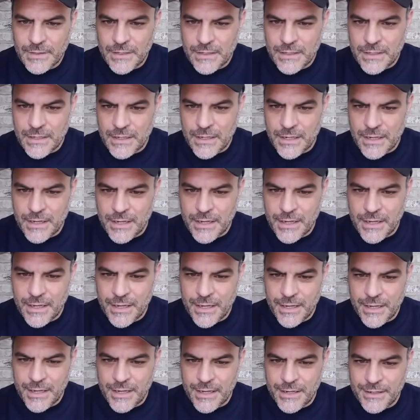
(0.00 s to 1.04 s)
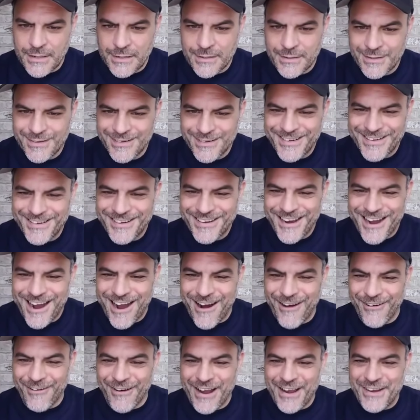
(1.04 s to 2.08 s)
and
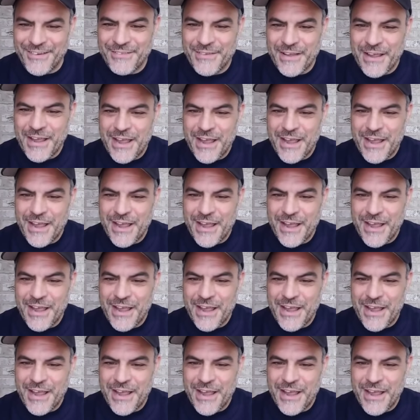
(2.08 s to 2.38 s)
all right.